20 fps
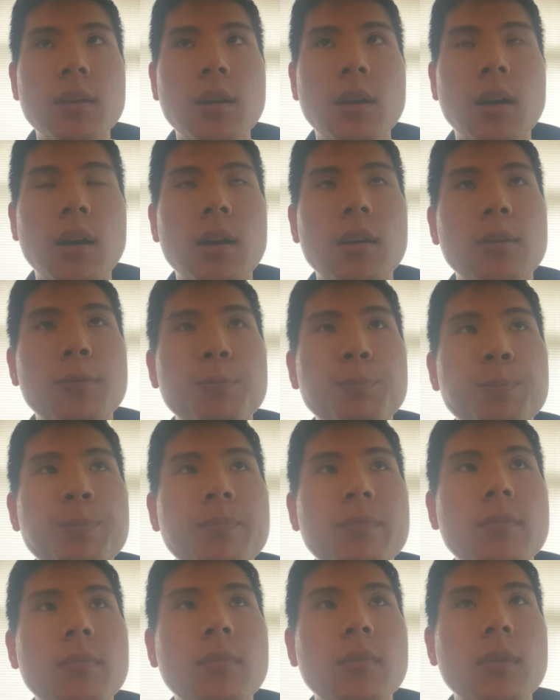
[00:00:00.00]
um,
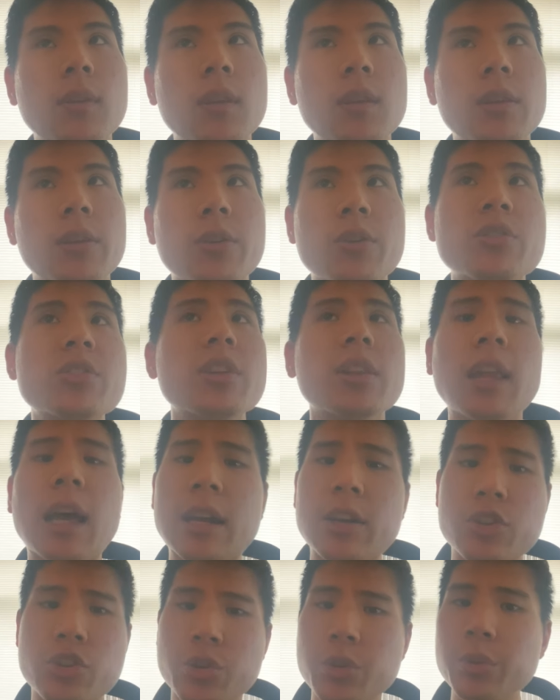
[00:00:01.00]
there's a lot
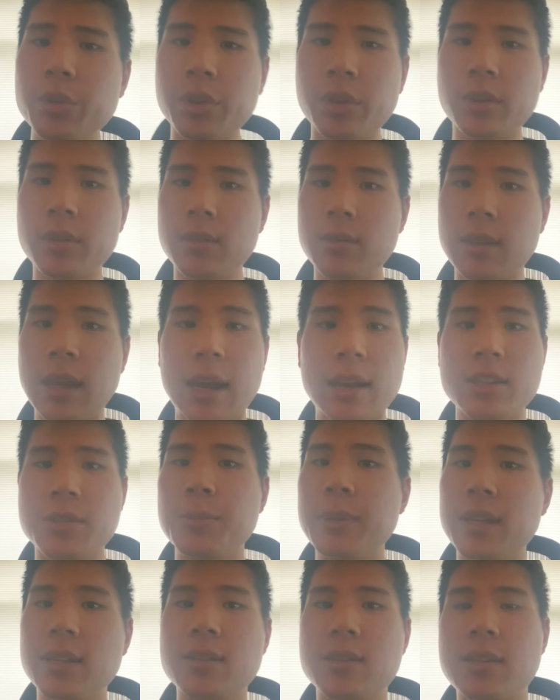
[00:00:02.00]
of truth that is
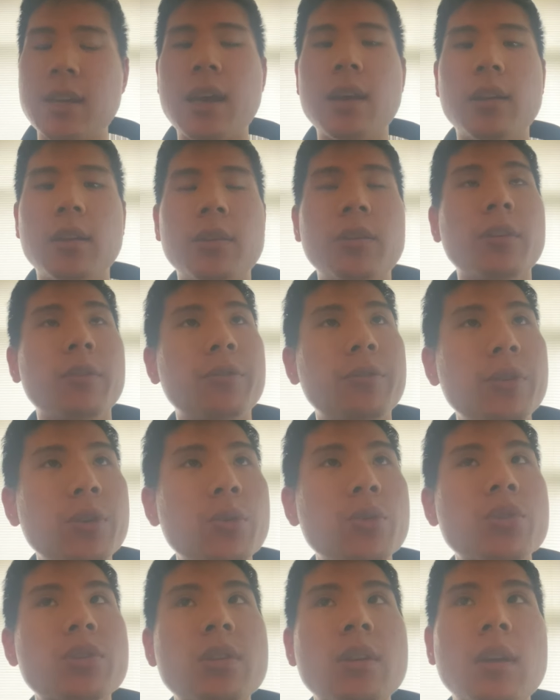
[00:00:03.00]
being said in their
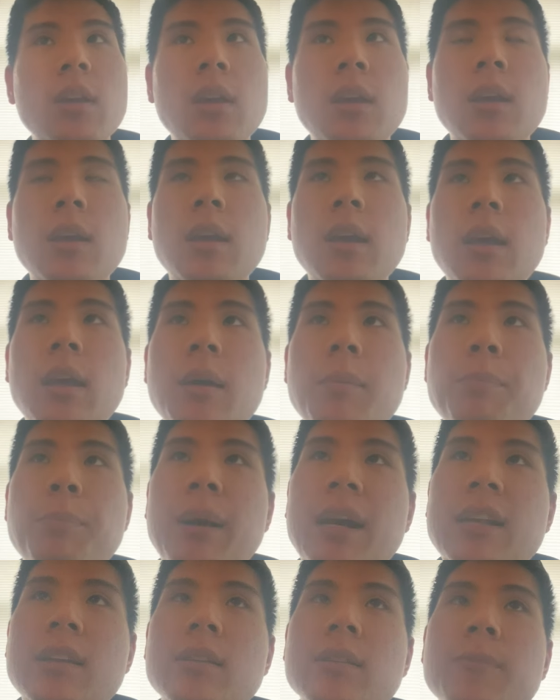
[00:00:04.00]
views.
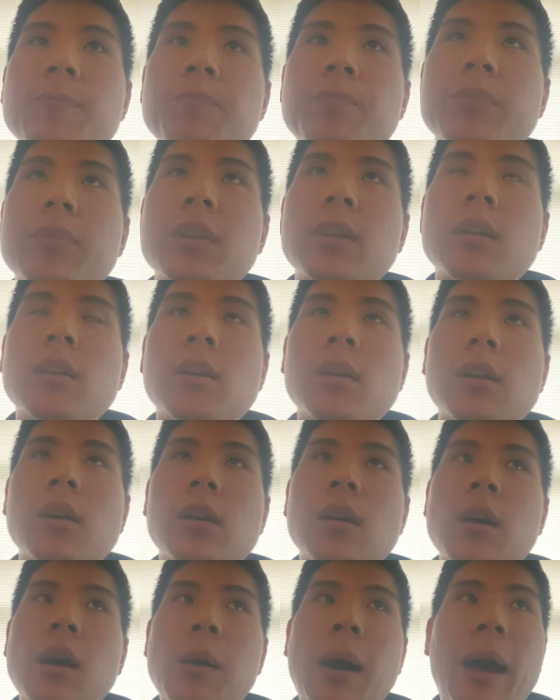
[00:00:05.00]
But
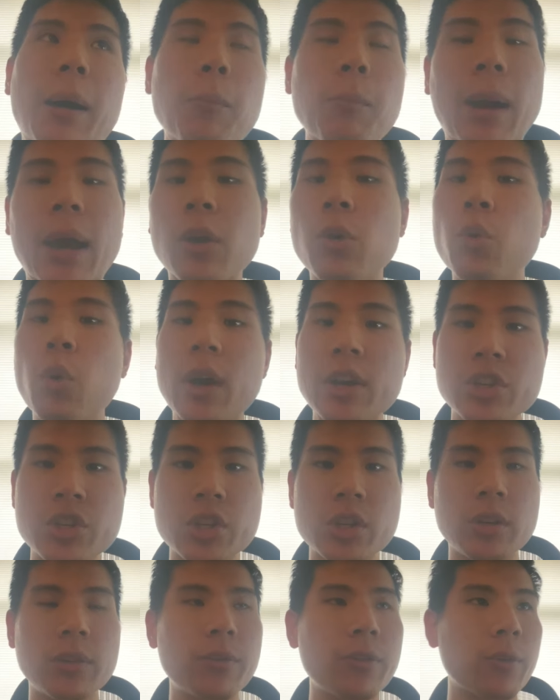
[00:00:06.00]
my
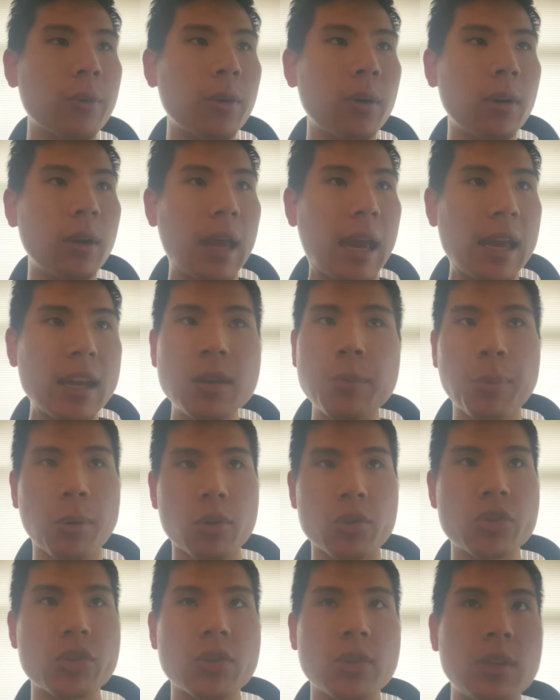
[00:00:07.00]
question for any
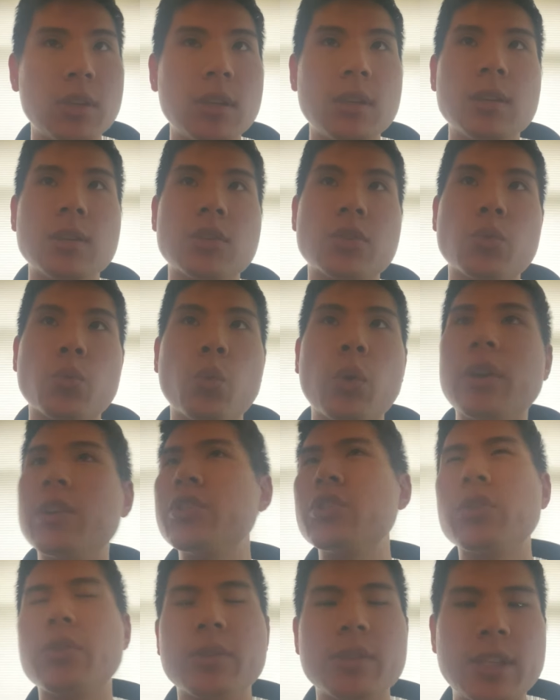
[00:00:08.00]
person is, what
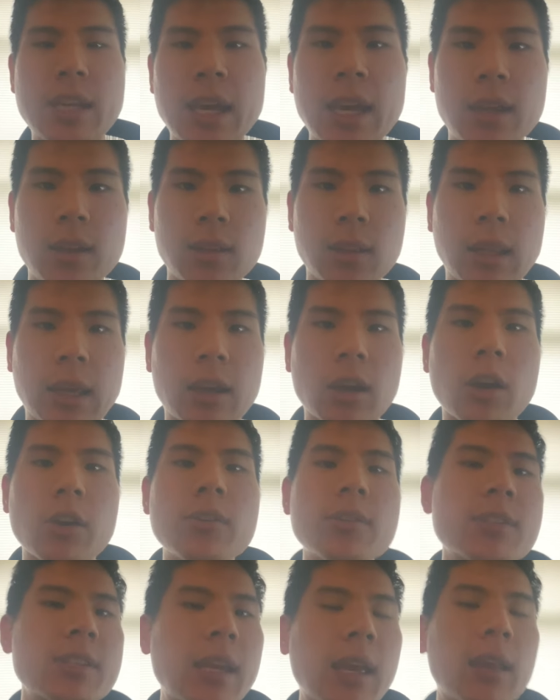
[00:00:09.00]
is your intent? Like, are
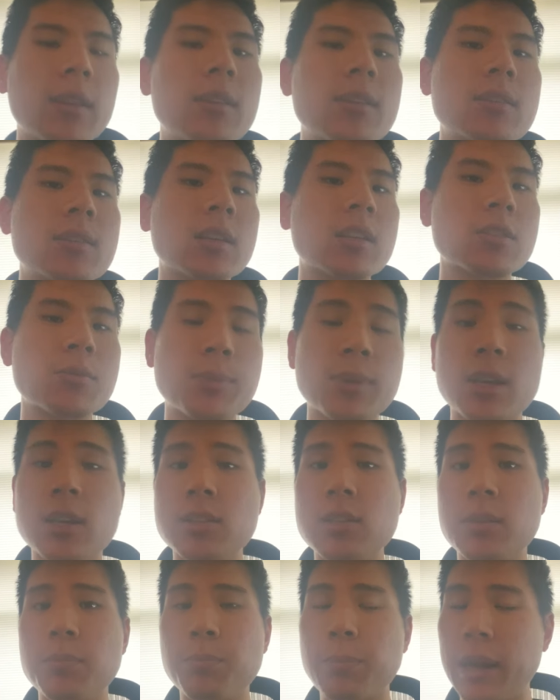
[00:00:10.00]
you saying these things
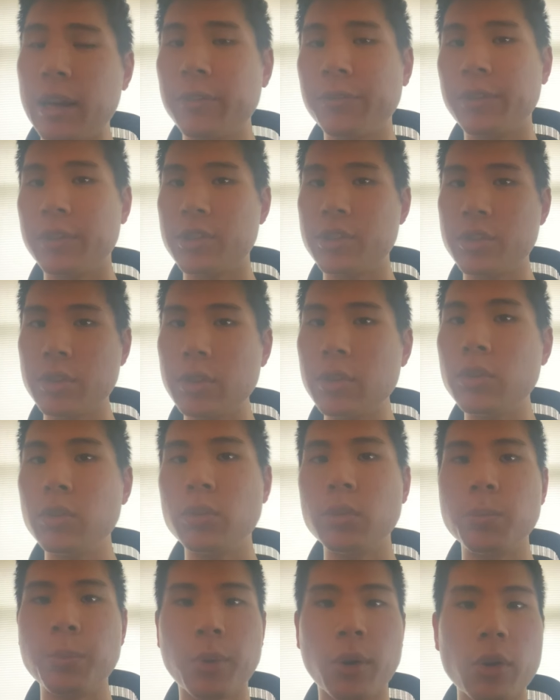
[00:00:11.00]
because it benefits
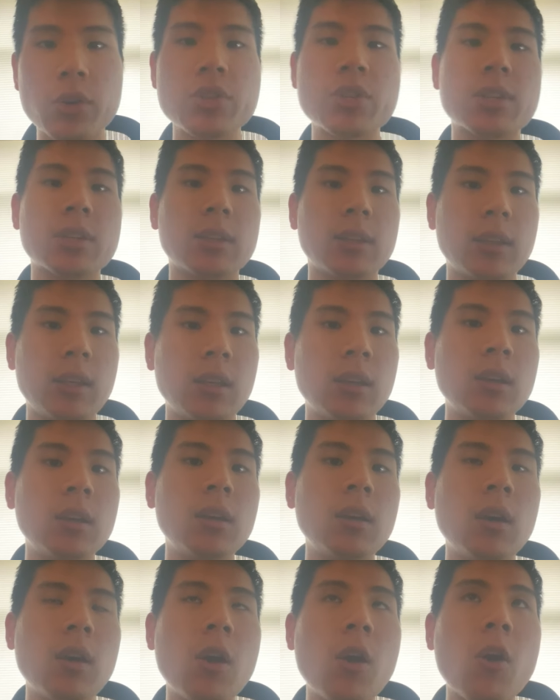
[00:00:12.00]
you personally,
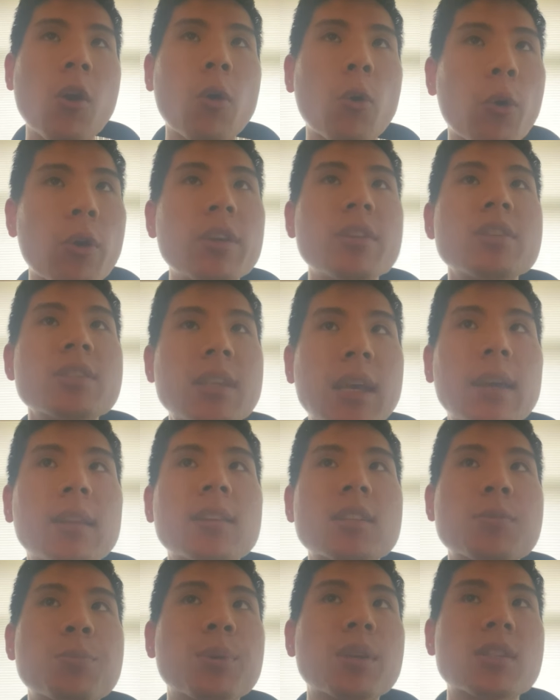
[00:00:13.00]
or are you saying
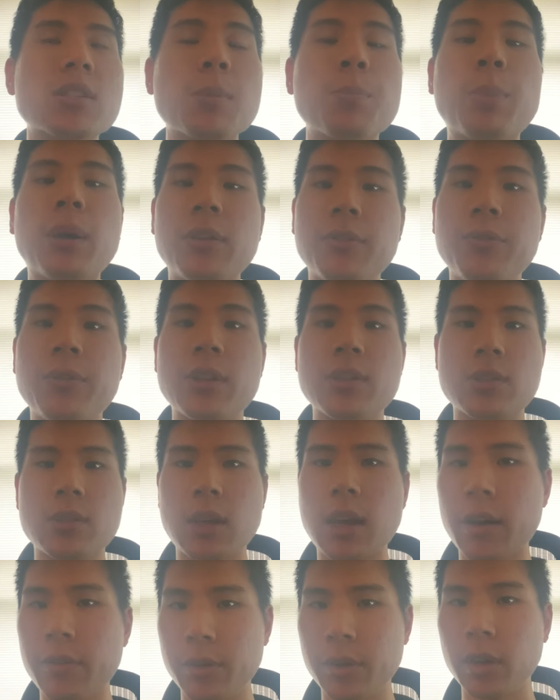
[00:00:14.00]
this because it benefits
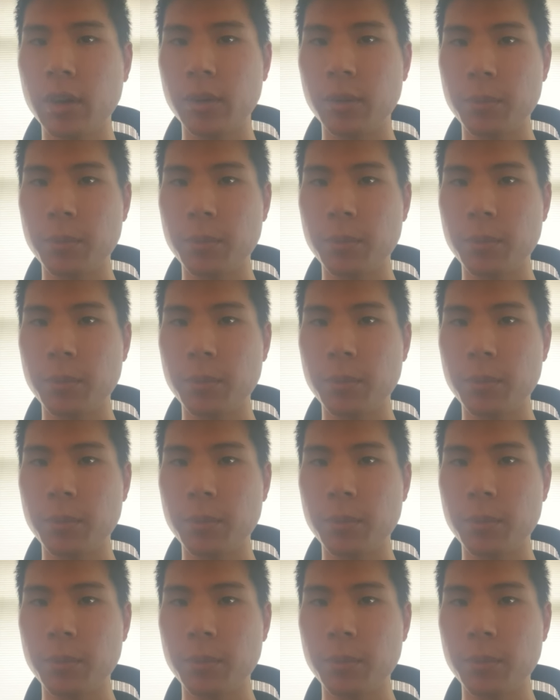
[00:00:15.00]
every other